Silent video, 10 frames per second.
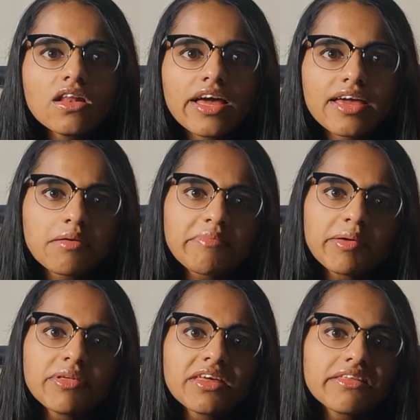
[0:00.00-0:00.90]
like
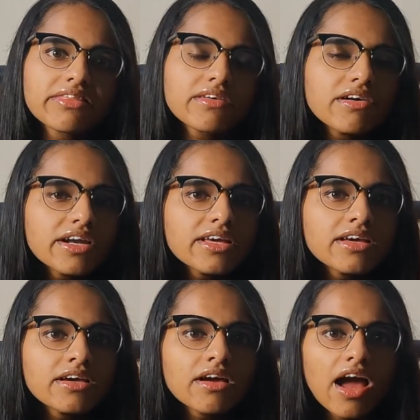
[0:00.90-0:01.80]
maybe
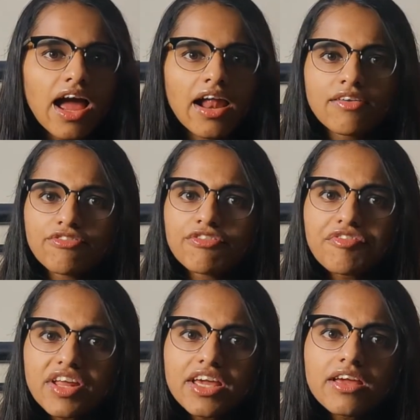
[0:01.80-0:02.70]
30 and
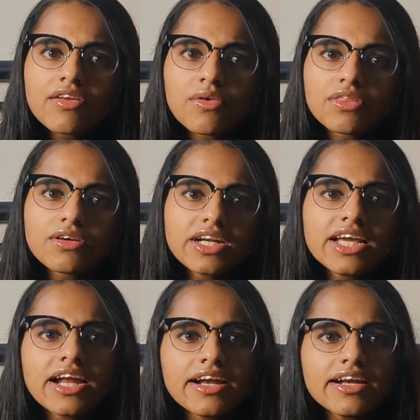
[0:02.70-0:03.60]
15 or
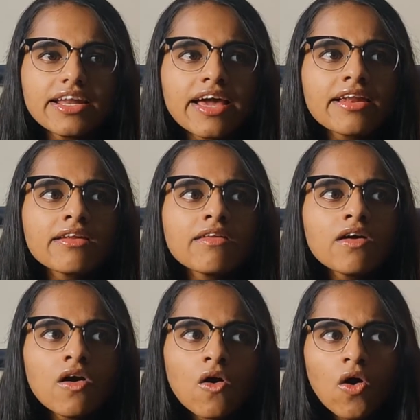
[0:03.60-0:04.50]
30 and 10.